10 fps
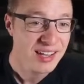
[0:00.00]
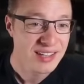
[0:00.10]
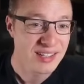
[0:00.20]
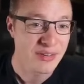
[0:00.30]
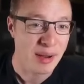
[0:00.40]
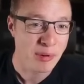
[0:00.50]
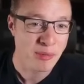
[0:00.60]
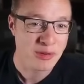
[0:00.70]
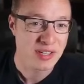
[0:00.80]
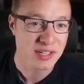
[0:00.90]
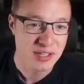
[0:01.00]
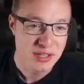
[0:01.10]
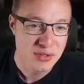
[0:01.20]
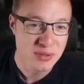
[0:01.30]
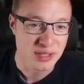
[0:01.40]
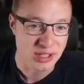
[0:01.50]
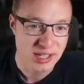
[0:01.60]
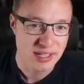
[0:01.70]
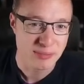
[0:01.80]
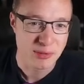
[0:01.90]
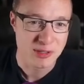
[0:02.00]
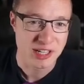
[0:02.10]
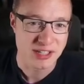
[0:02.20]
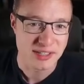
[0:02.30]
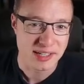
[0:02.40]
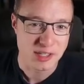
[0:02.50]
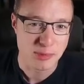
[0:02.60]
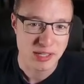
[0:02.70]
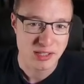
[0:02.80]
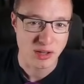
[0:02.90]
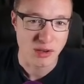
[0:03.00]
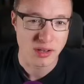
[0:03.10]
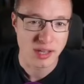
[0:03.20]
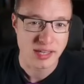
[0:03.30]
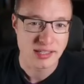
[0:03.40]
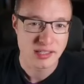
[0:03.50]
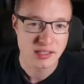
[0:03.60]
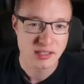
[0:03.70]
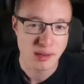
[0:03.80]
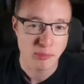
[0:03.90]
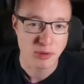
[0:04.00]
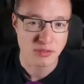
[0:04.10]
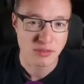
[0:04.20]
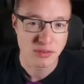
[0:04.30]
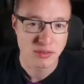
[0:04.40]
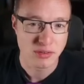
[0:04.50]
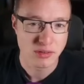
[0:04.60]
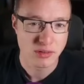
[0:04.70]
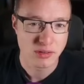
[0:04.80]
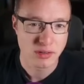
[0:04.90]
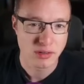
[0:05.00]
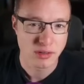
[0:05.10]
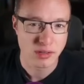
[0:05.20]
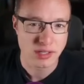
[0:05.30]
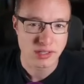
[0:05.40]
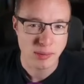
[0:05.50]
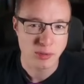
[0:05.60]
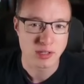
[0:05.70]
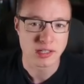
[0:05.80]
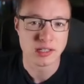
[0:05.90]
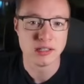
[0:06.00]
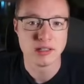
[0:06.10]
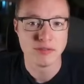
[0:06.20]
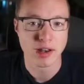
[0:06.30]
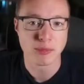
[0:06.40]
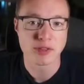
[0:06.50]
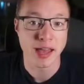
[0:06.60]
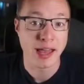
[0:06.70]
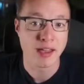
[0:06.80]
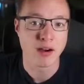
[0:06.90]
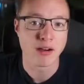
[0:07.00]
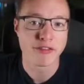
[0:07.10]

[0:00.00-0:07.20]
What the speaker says: So I propose a new JIT implementation that is based on a separately developed IR